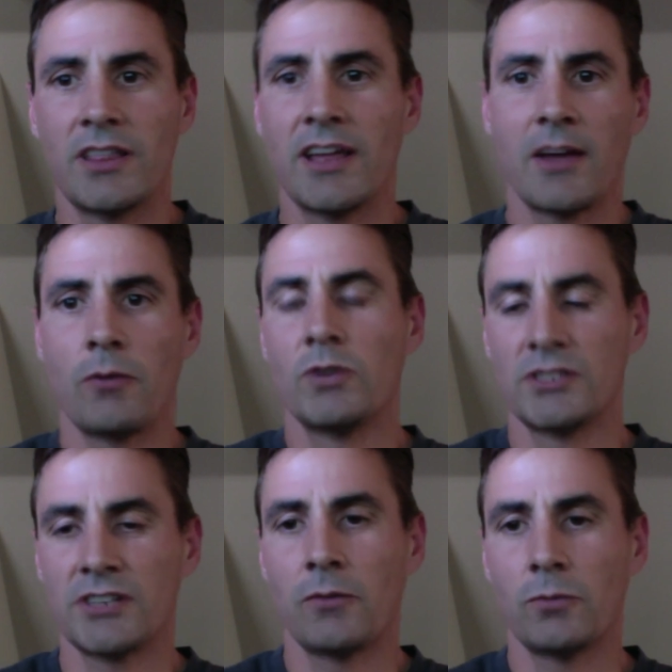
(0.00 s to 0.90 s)
that I
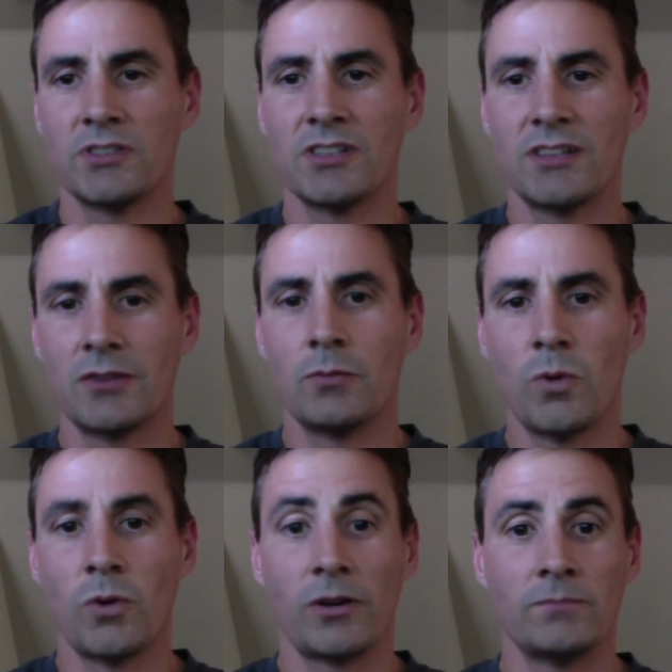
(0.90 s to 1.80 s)
wish I was a little
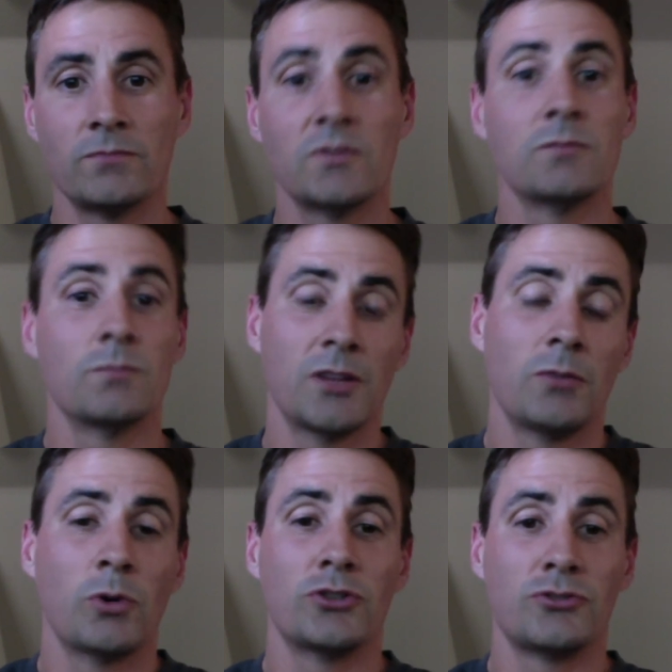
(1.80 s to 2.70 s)
more
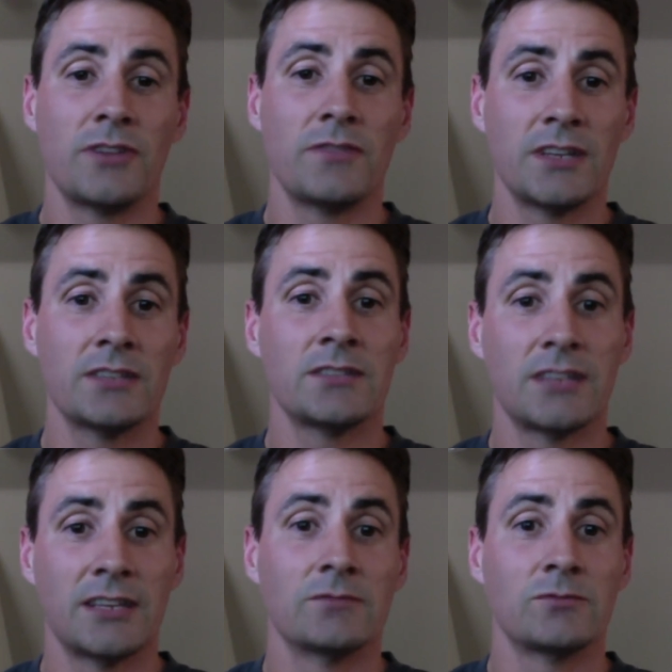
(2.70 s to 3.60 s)
driven
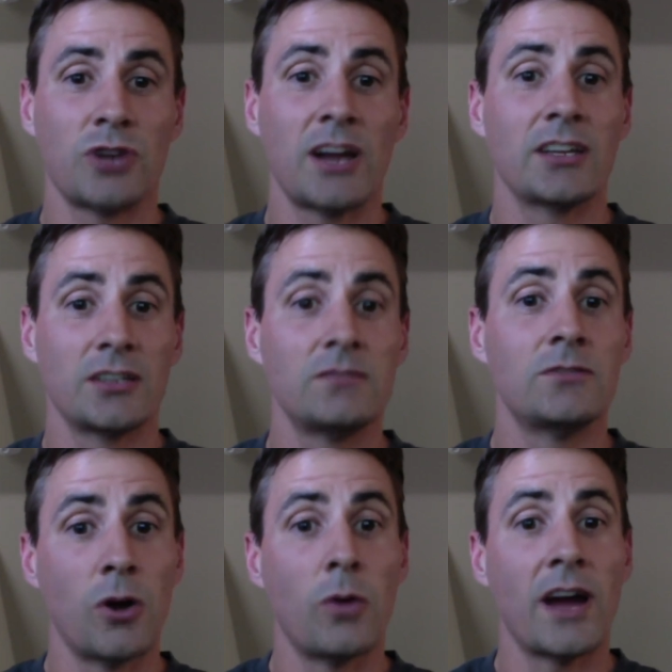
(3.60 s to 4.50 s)
and try to
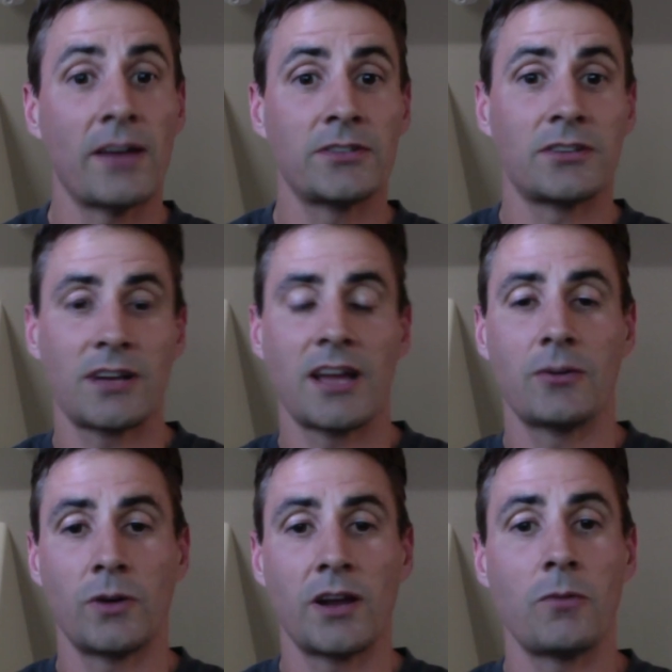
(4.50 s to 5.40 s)
go after kind
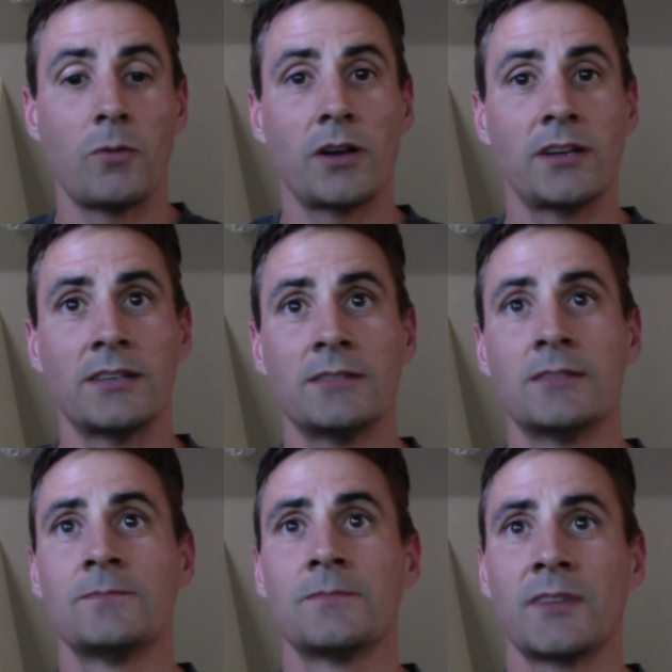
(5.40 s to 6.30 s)
of what I wanted.
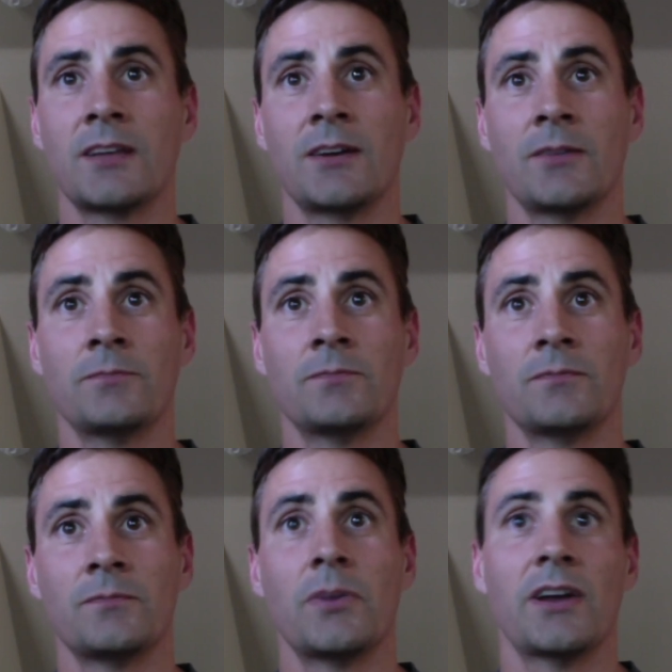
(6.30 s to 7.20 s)

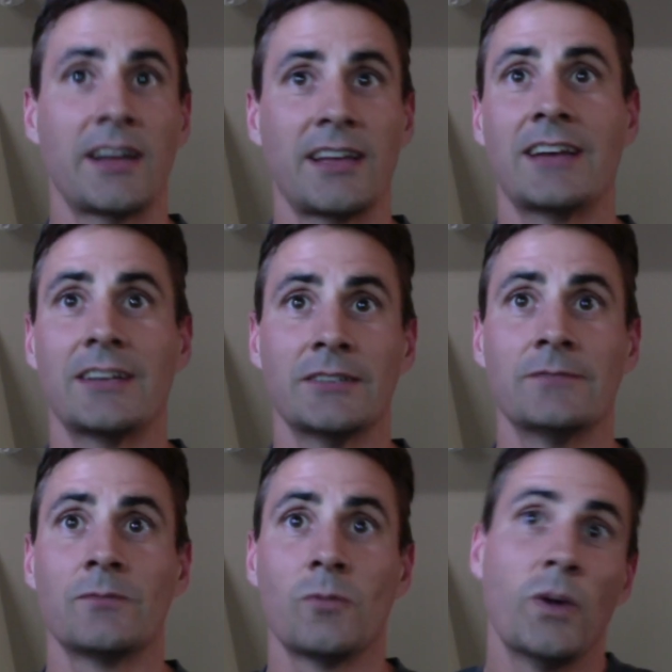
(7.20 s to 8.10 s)
But I kind of
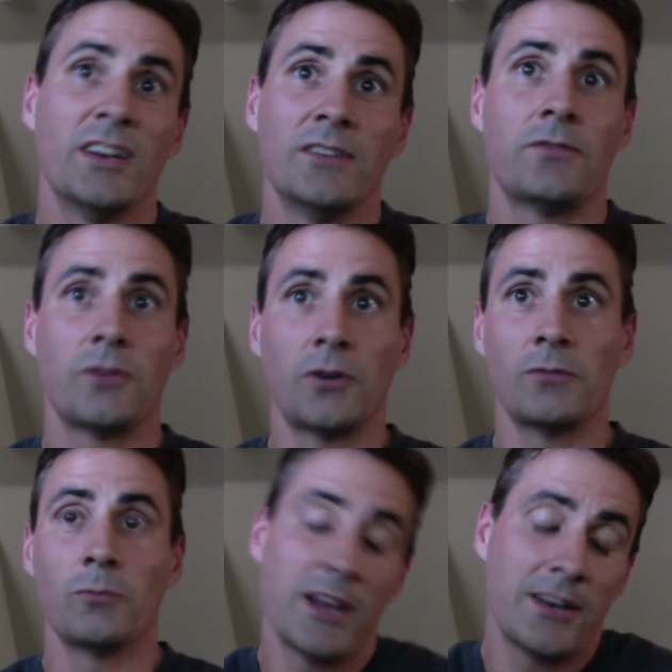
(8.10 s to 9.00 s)
waited
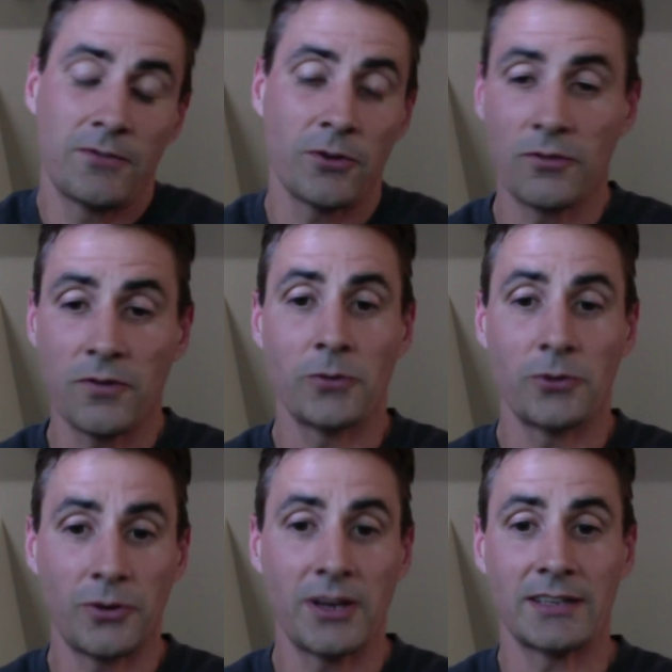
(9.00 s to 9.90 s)
for the phone to ring